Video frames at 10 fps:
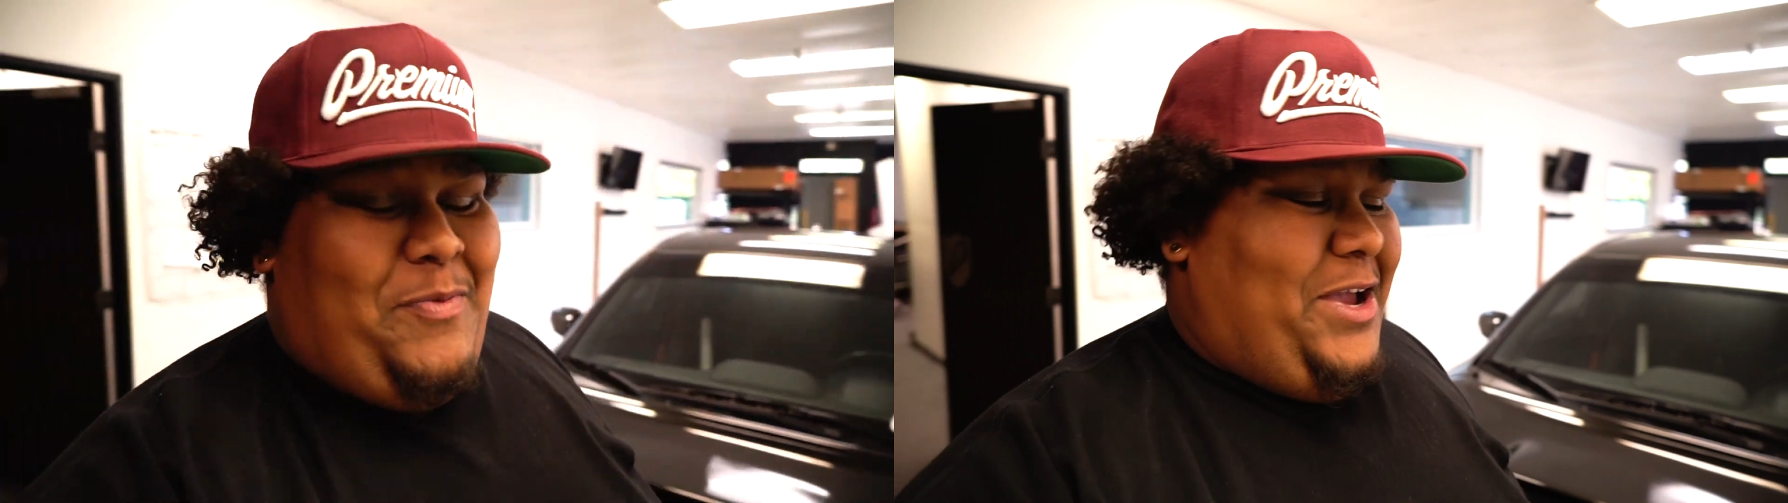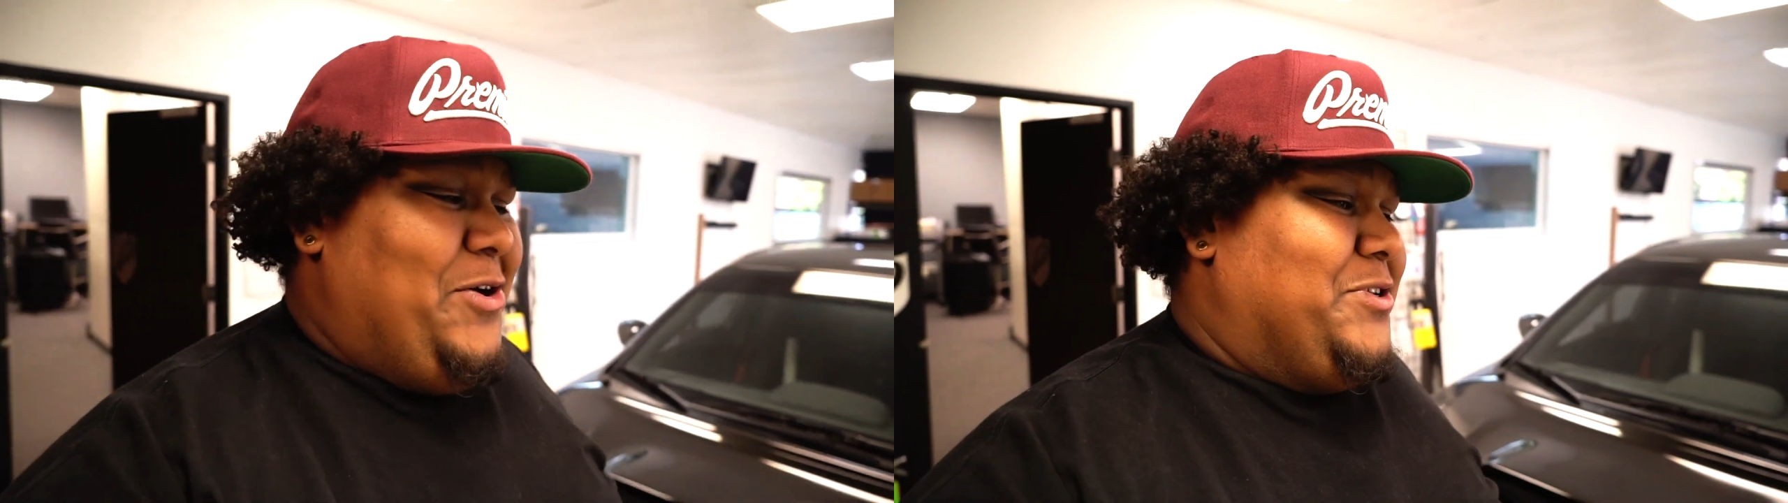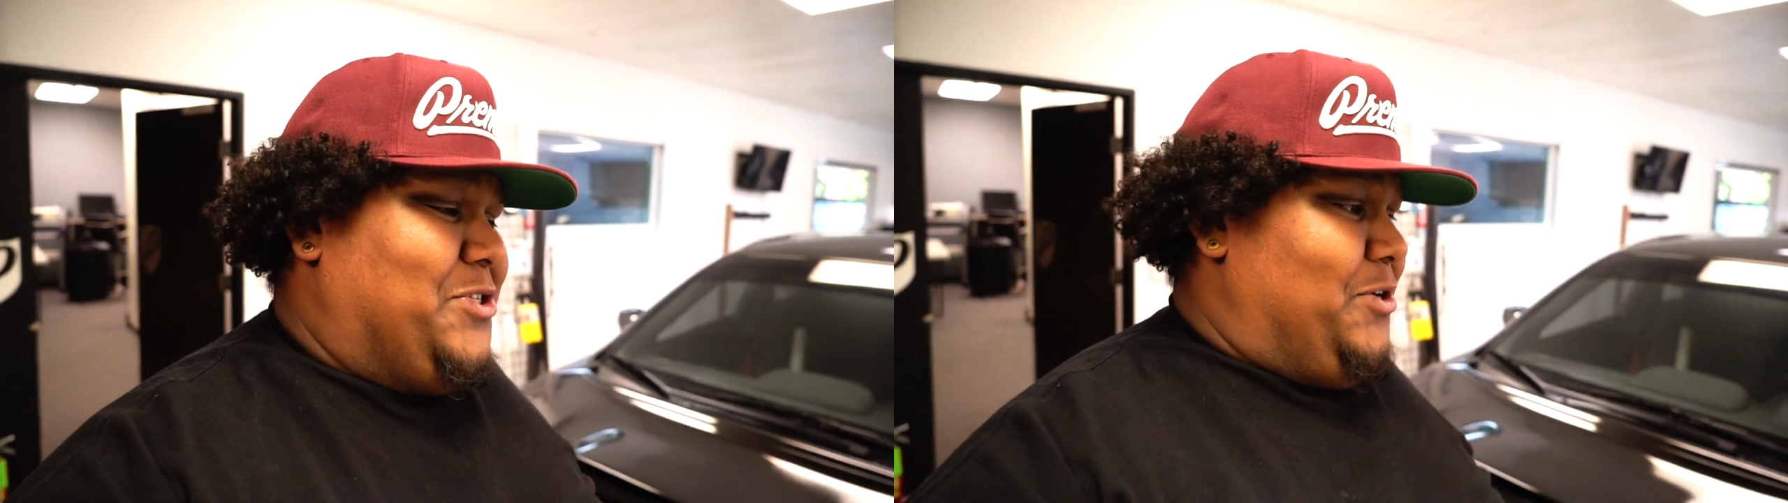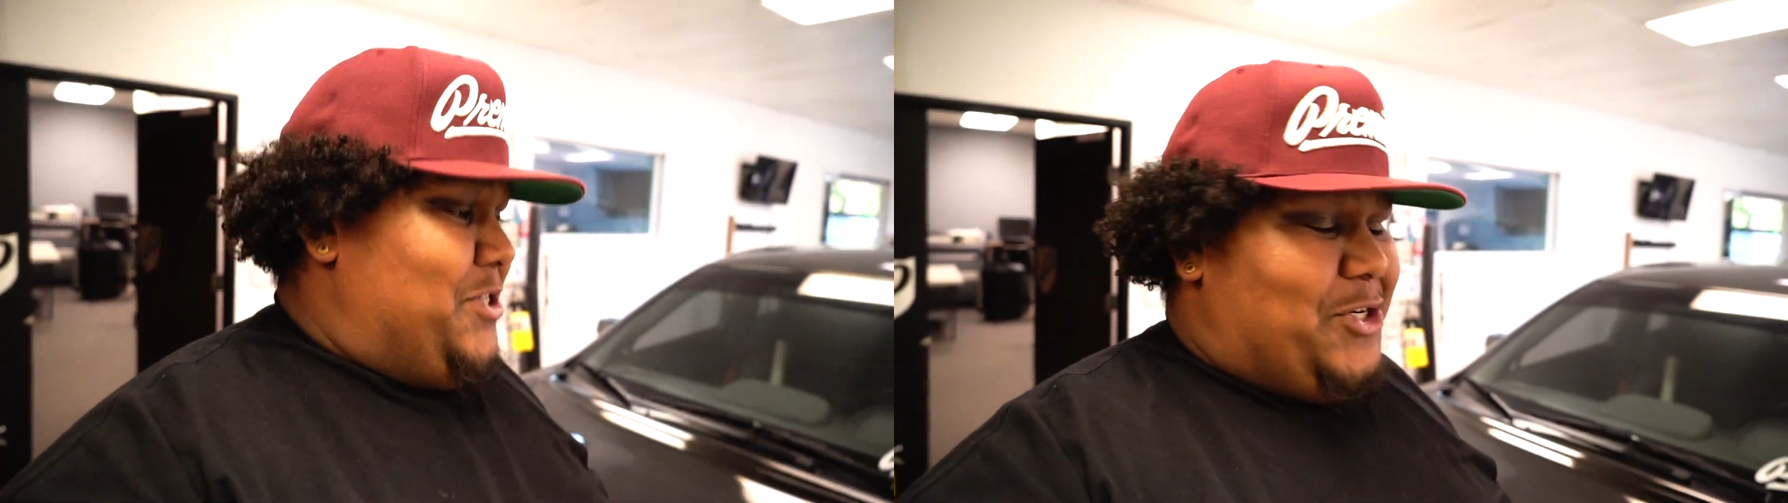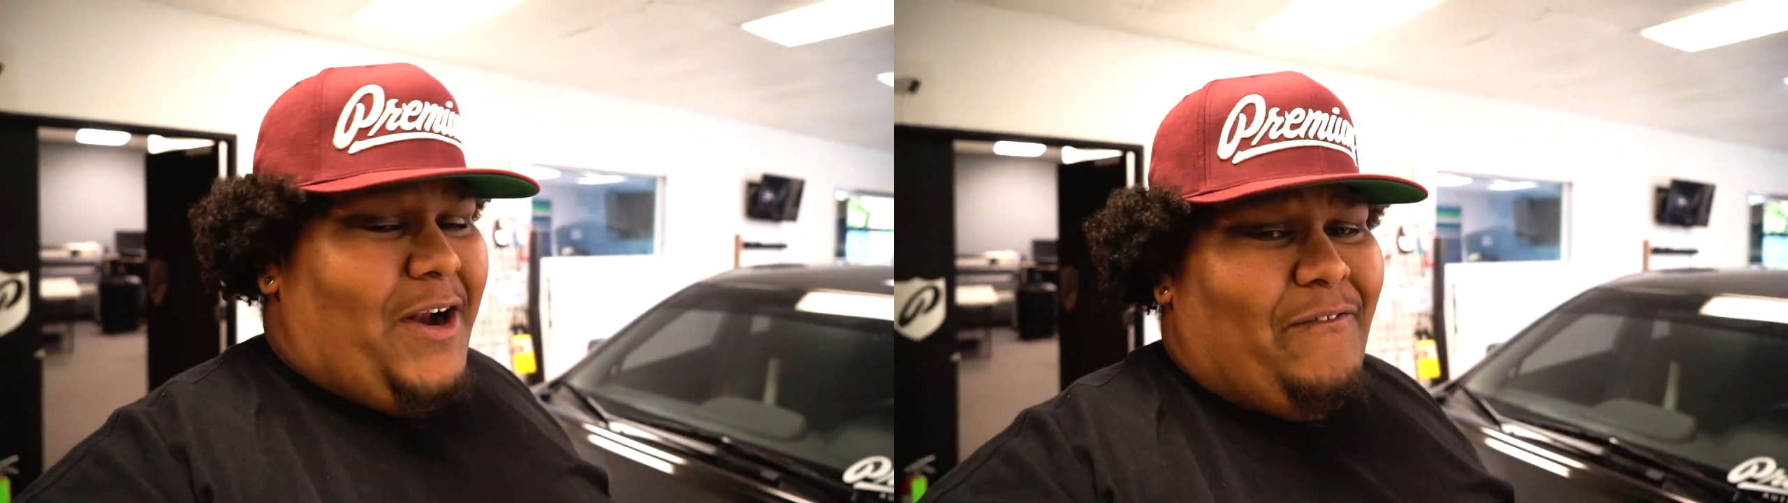might go search
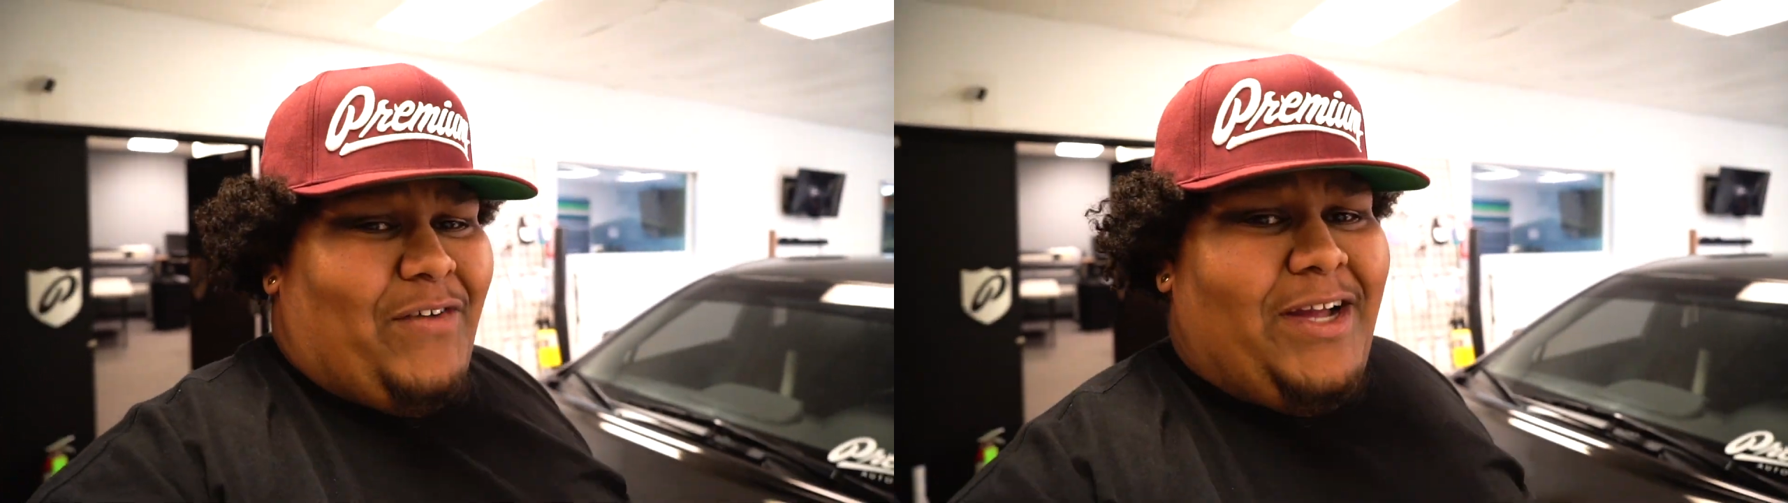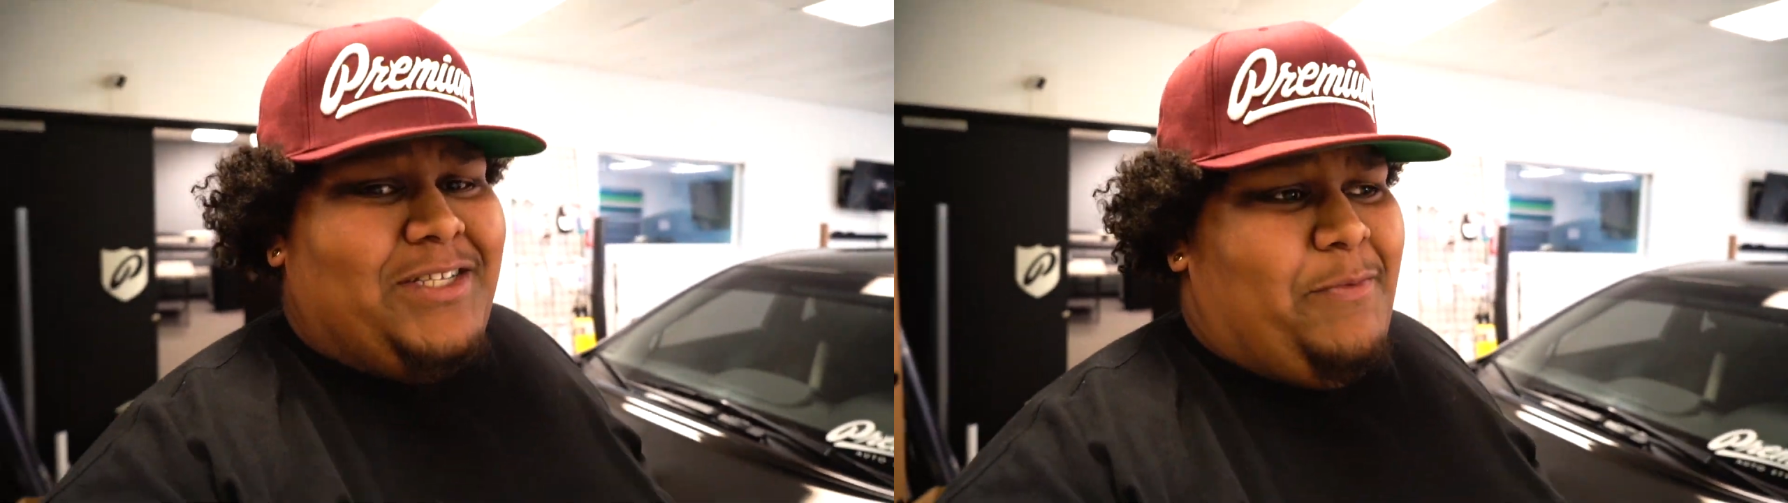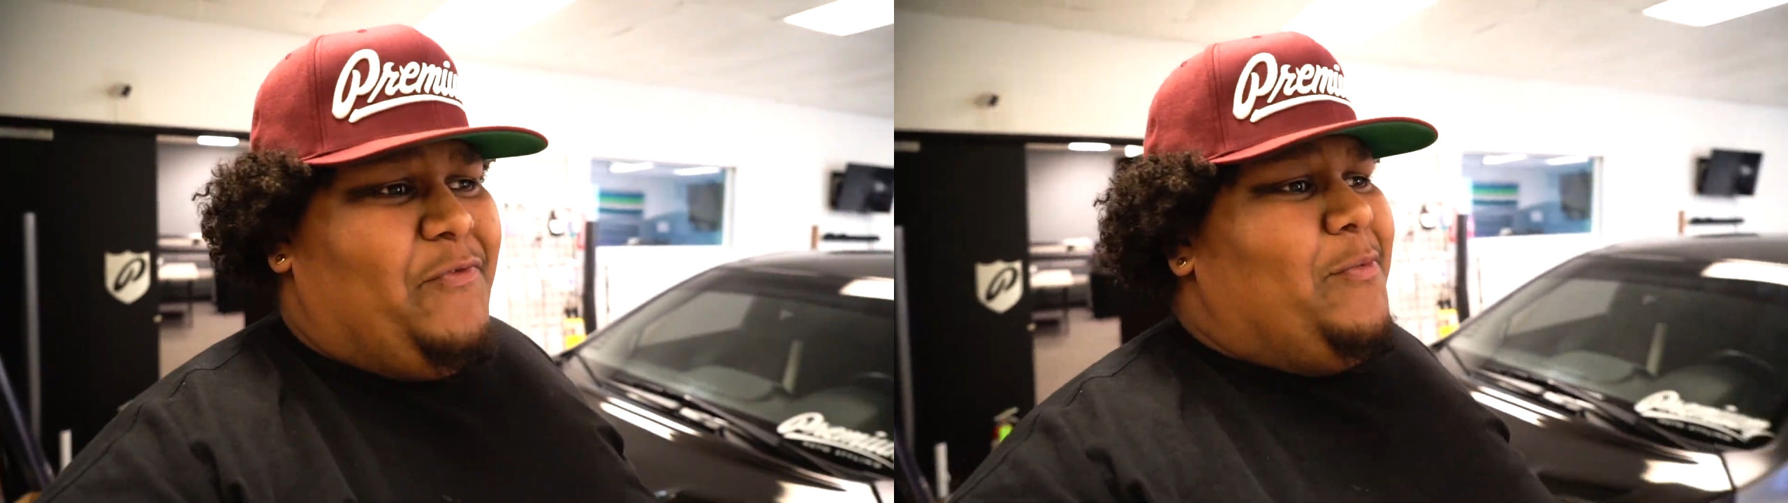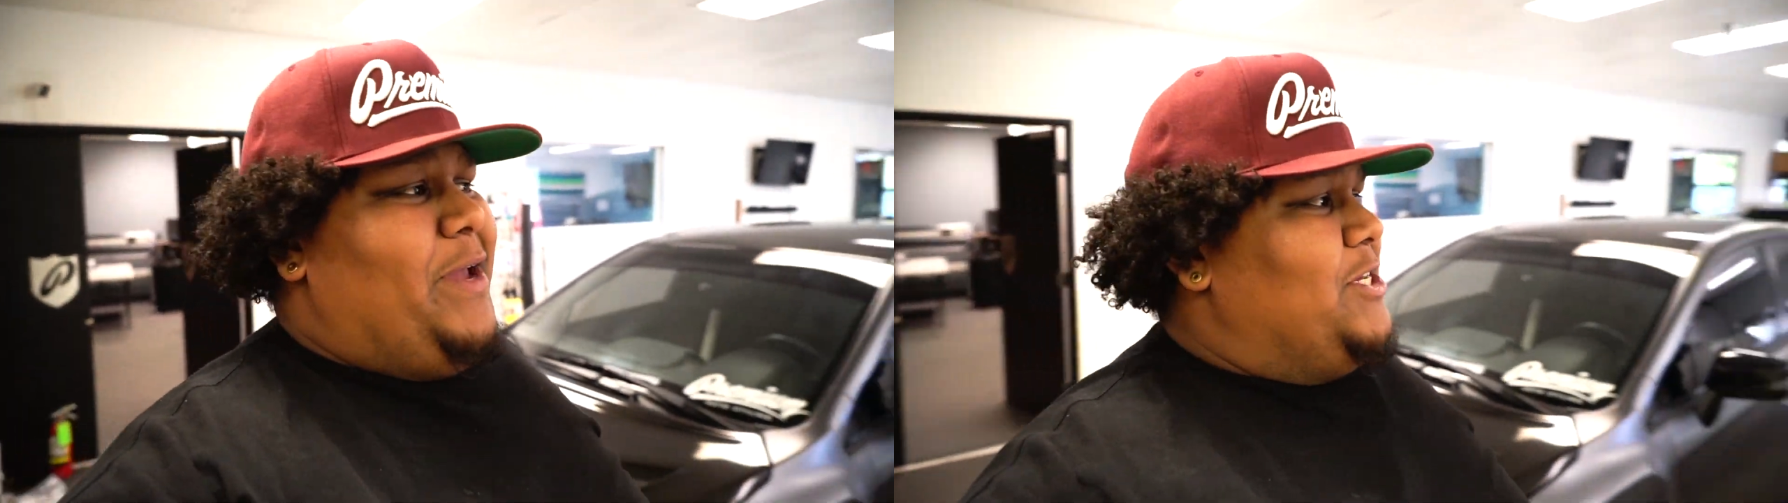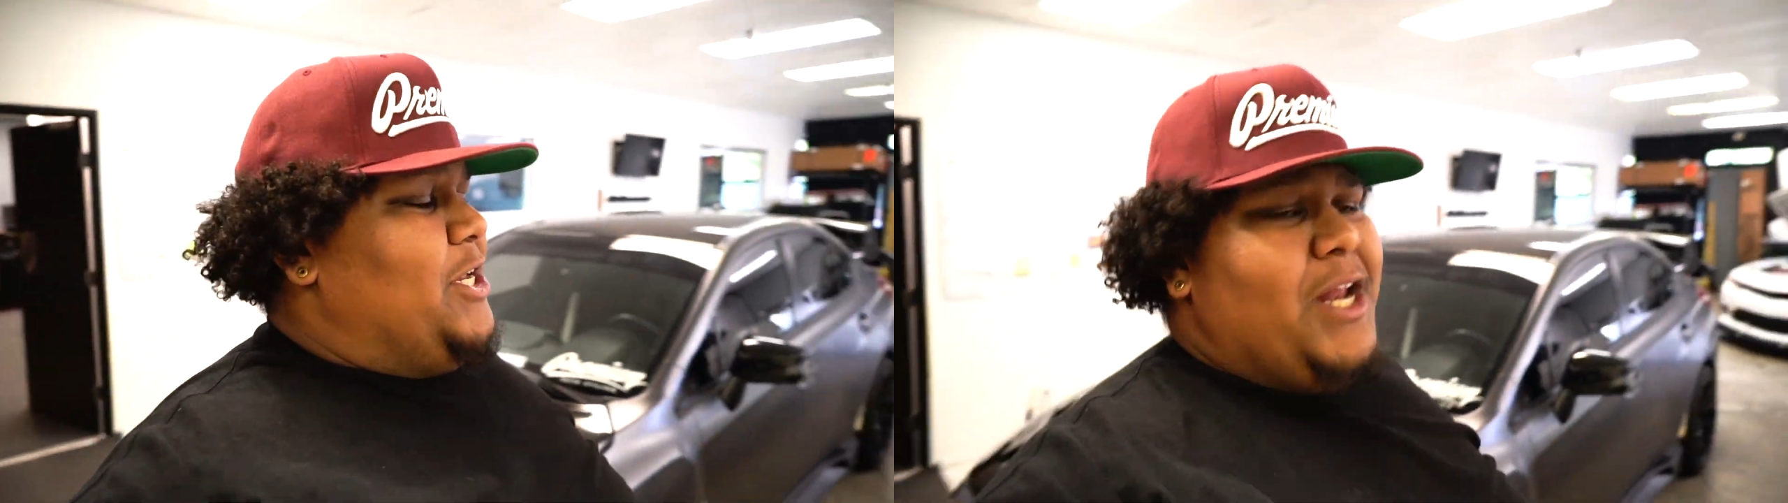and try to find some
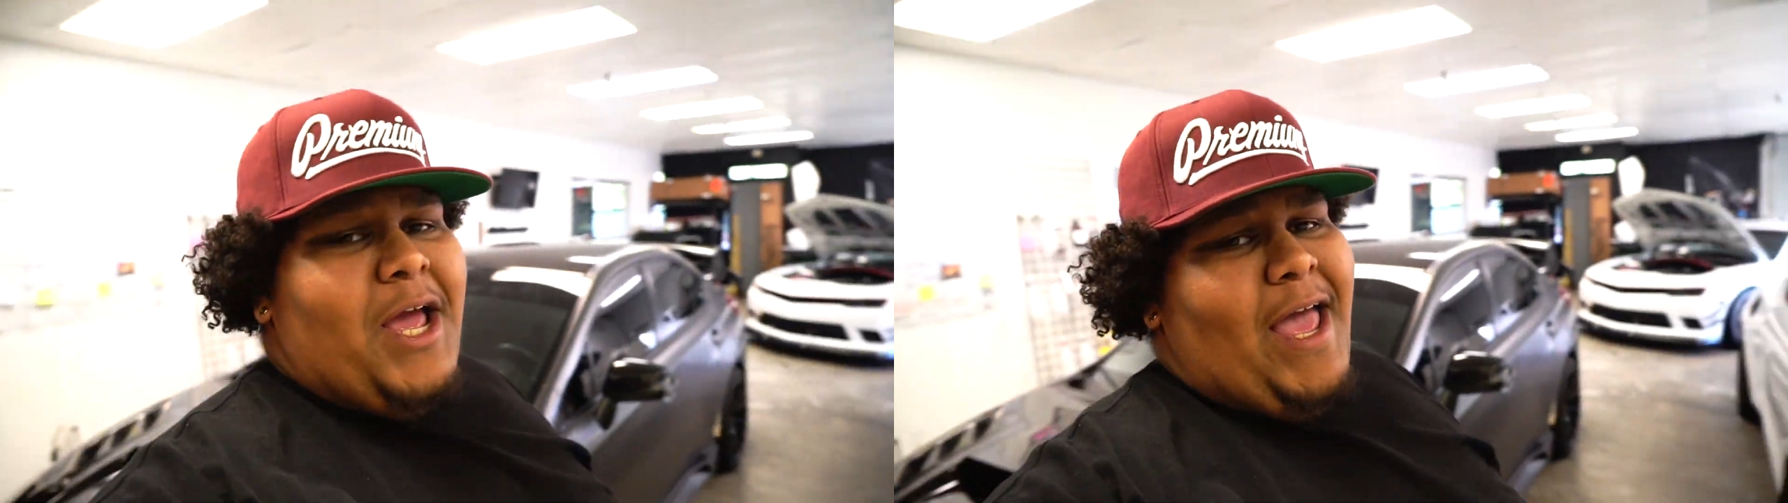information